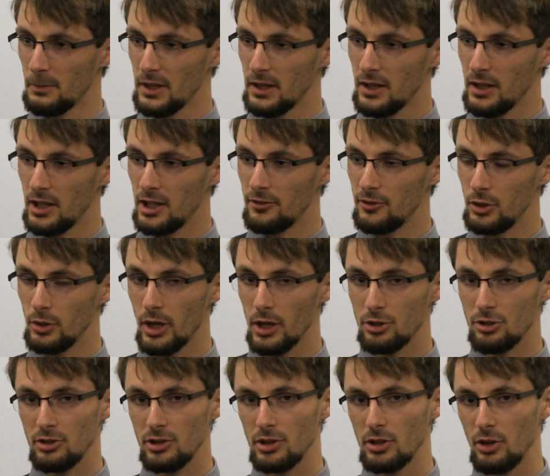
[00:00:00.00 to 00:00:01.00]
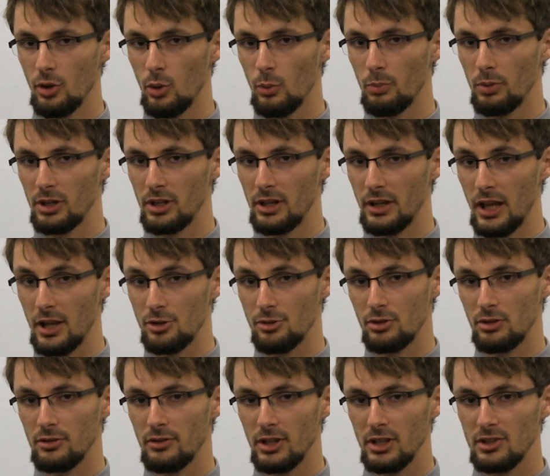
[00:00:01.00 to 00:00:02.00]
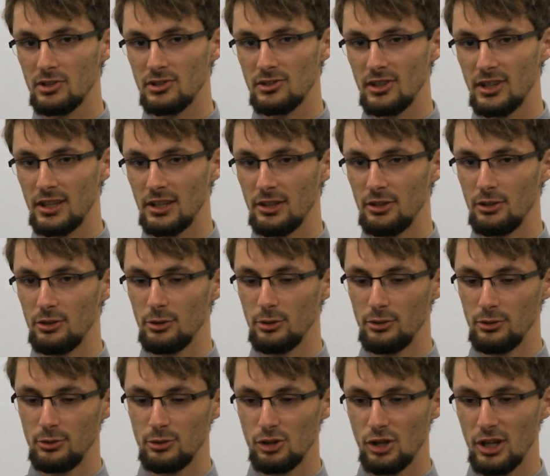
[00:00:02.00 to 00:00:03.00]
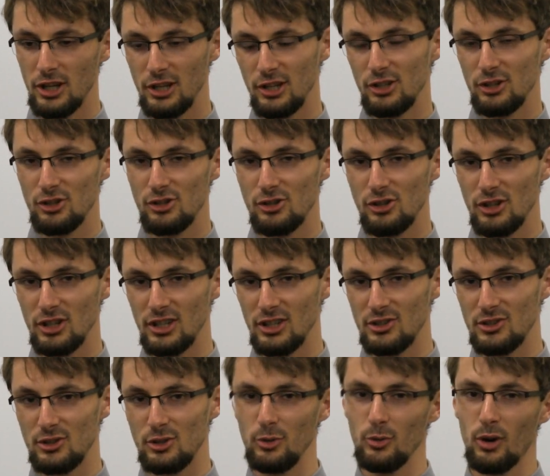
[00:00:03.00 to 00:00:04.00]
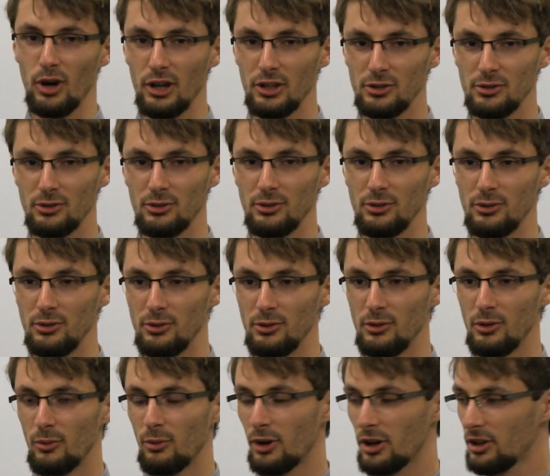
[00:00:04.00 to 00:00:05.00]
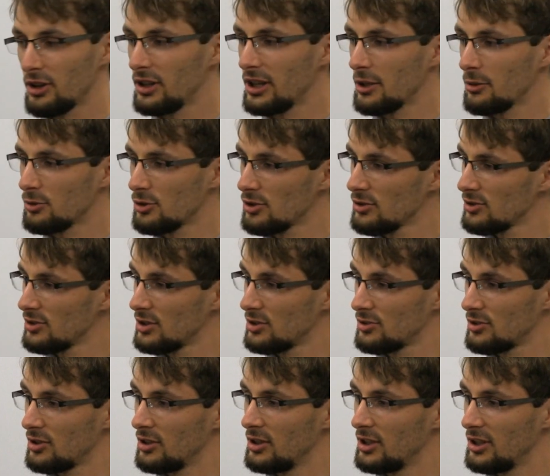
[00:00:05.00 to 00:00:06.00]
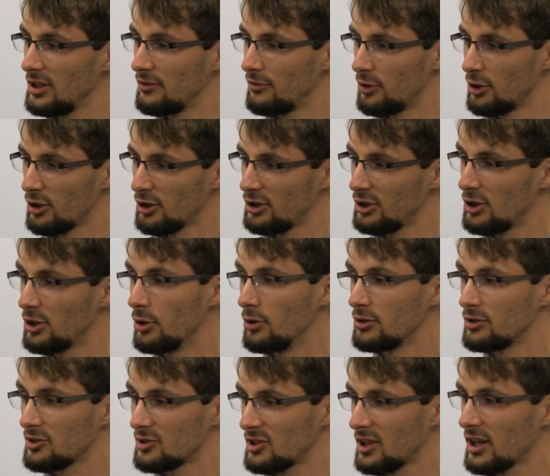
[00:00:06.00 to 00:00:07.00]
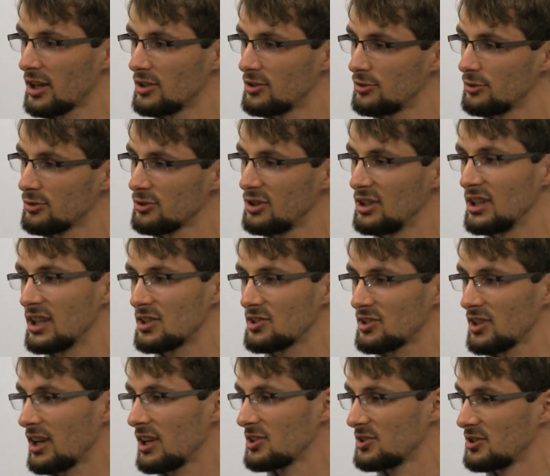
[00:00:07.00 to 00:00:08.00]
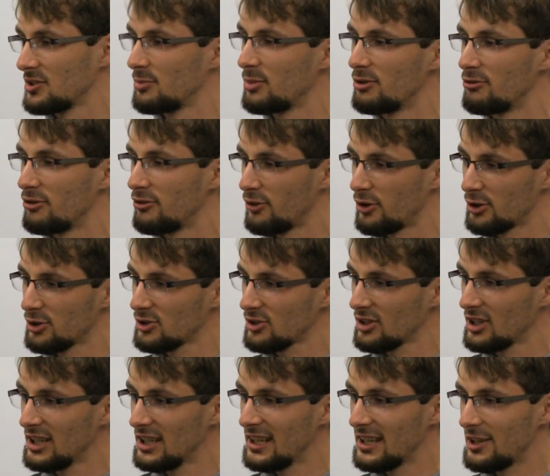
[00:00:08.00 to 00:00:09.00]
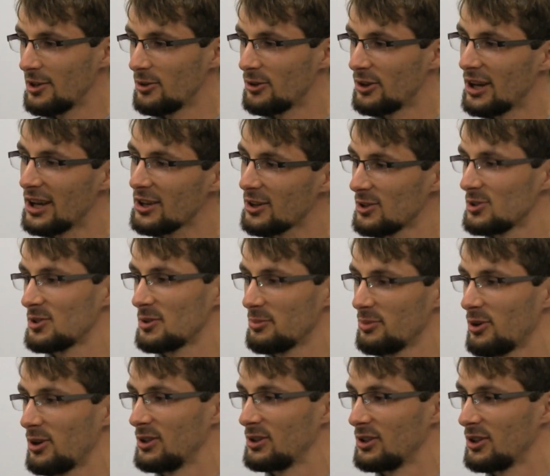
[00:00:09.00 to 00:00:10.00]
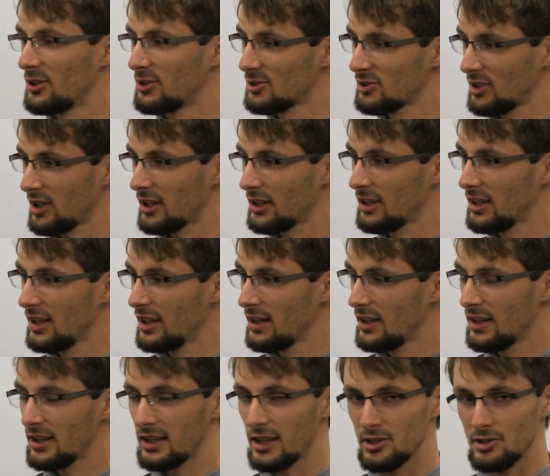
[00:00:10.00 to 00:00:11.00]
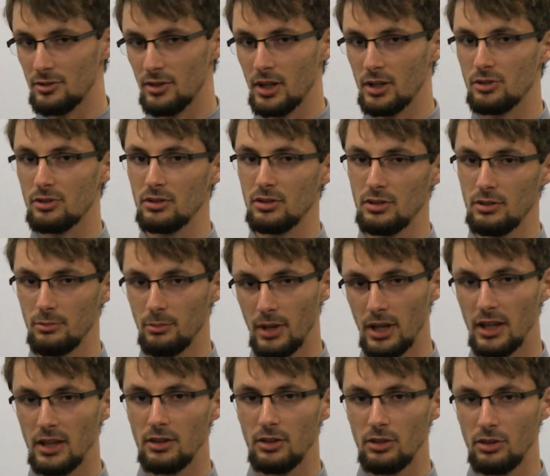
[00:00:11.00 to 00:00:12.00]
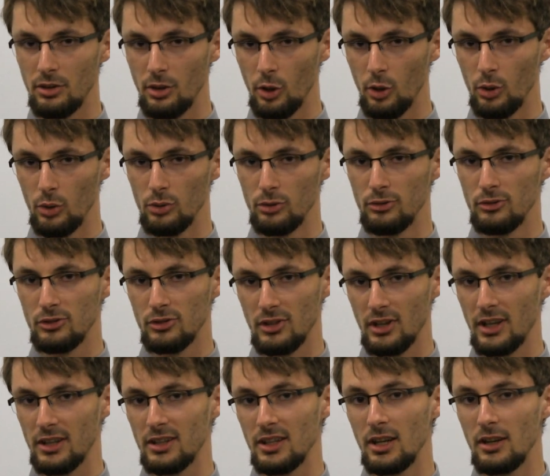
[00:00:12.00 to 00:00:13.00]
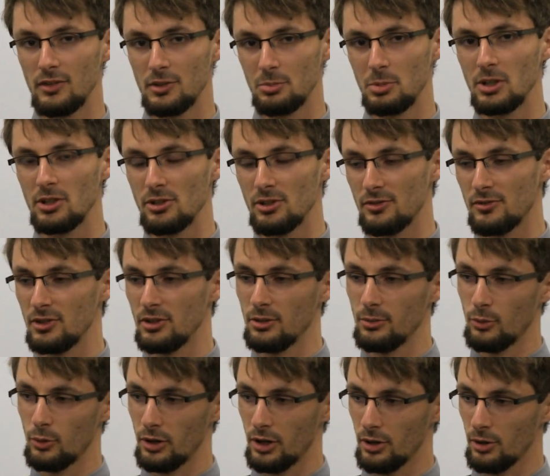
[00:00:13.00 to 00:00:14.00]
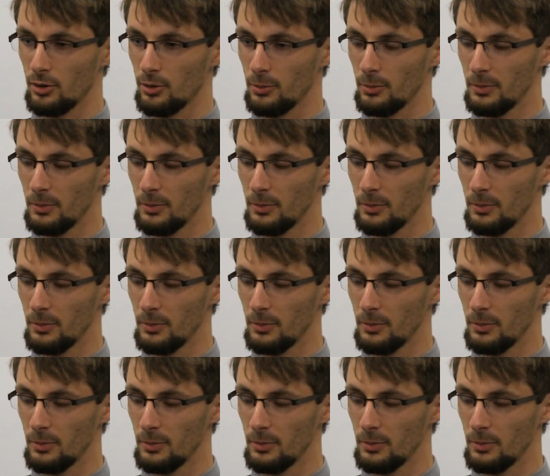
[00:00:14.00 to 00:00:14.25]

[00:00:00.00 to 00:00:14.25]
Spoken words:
If you actually open an Android device and you change its UI to one of the languages, it's inverted, and you go into settings, you'll see that settings has been reversed, and all the icons are put on the other side. And that's to actually make those native speakers feel more at home.